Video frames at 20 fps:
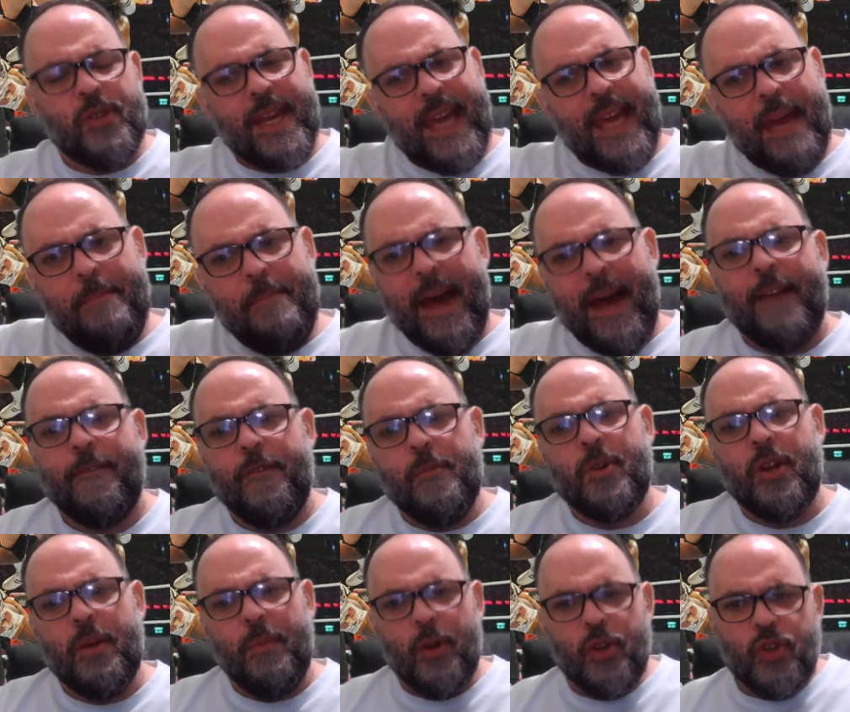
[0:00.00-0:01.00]
They came back from
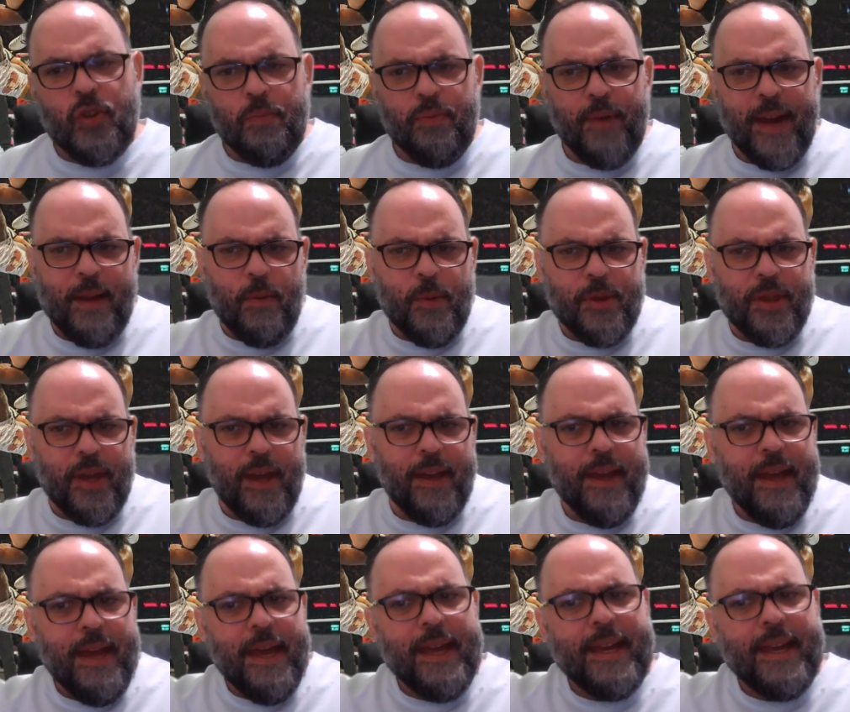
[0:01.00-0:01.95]
commercial break with a